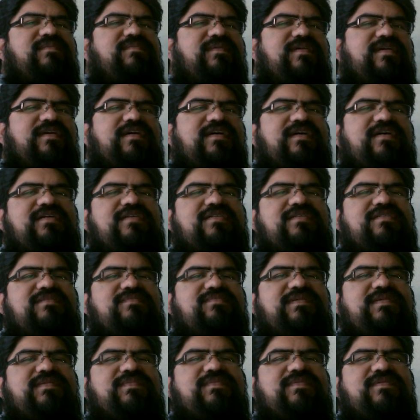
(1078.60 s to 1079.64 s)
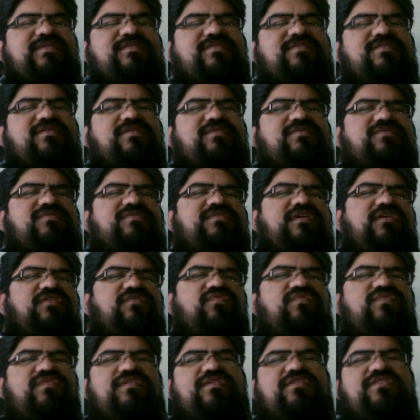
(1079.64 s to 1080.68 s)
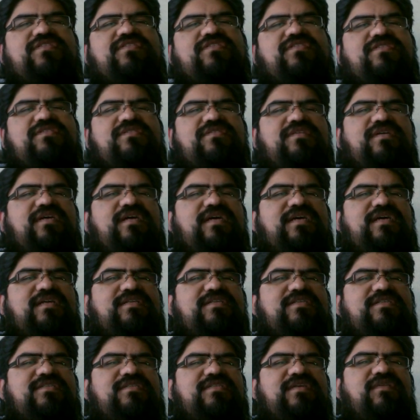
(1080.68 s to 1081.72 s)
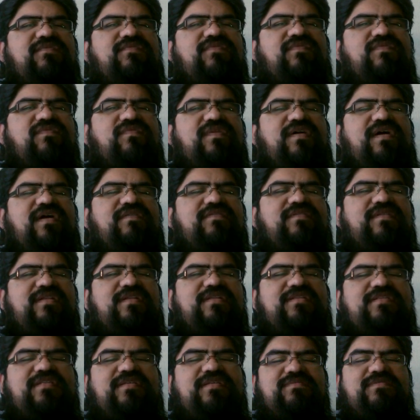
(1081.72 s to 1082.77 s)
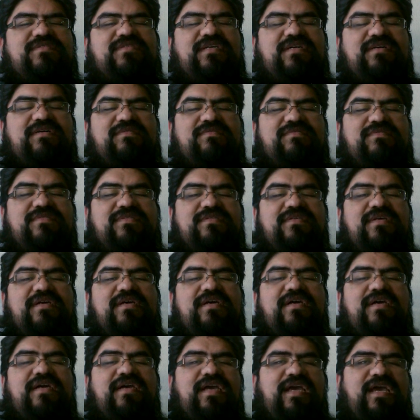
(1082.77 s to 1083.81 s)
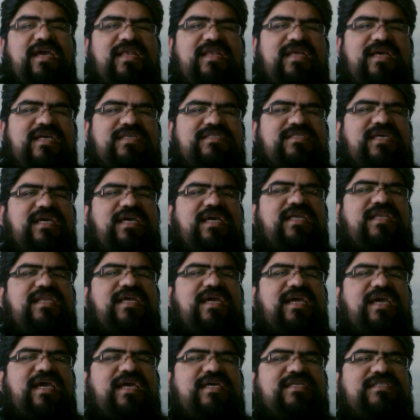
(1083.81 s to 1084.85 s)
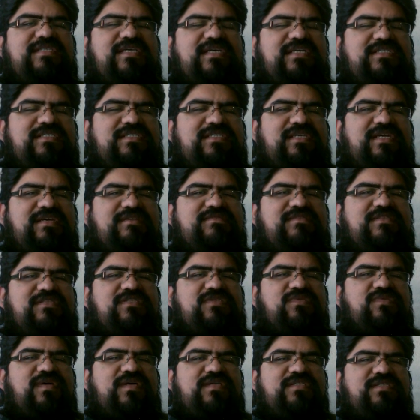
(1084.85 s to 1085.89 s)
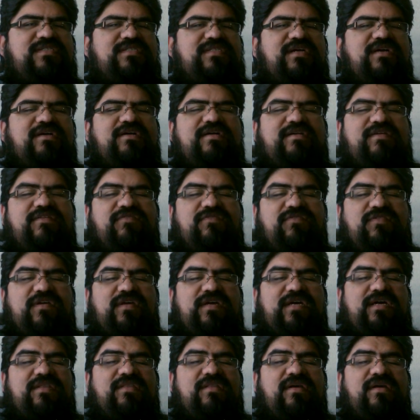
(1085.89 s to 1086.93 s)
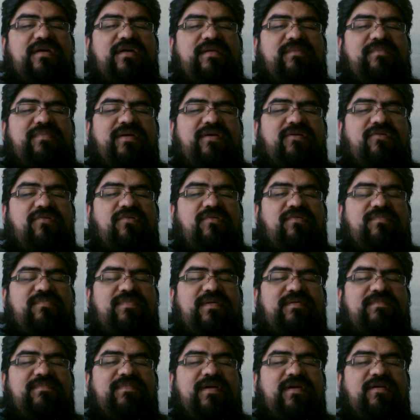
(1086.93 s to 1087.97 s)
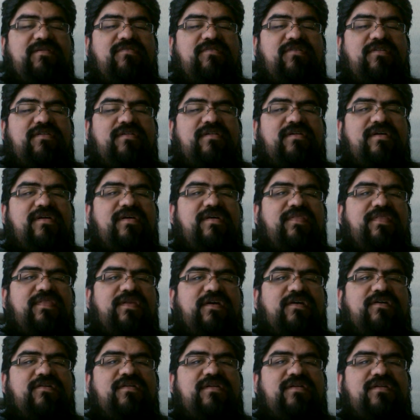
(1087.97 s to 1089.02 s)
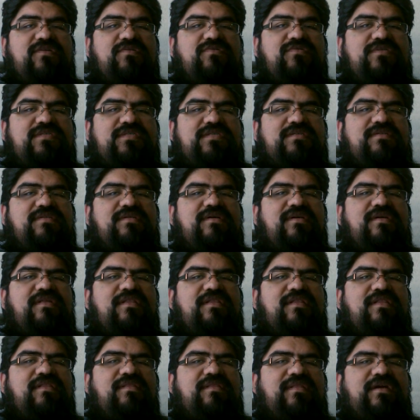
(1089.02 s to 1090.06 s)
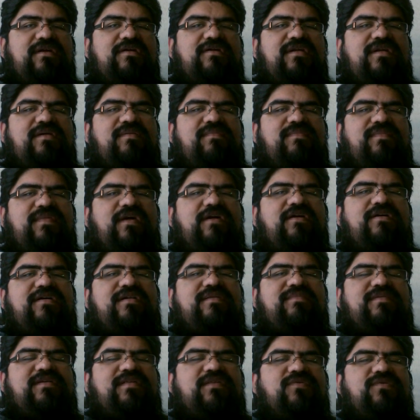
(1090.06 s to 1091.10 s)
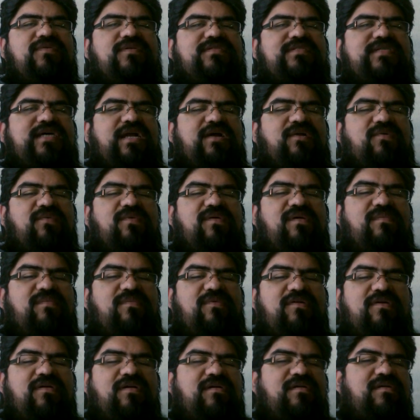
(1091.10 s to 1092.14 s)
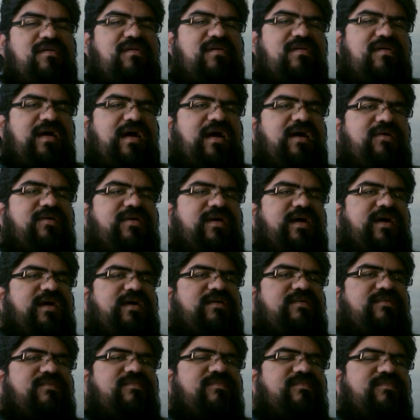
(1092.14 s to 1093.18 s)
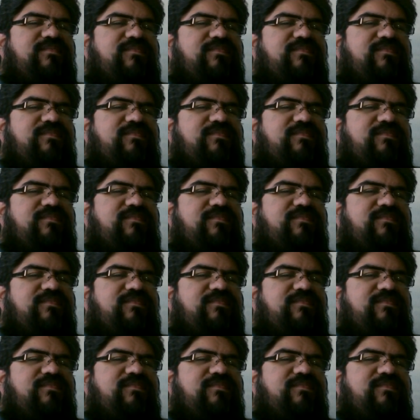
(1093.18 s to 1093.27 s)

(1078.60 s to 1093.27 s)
Because people are so selfish and just self-involved and themselves in a SHTF situation, they're gonna freak out. They're gonna be paranoid. They're gonna lose it. They're gonna be the ones out at Walmart, out at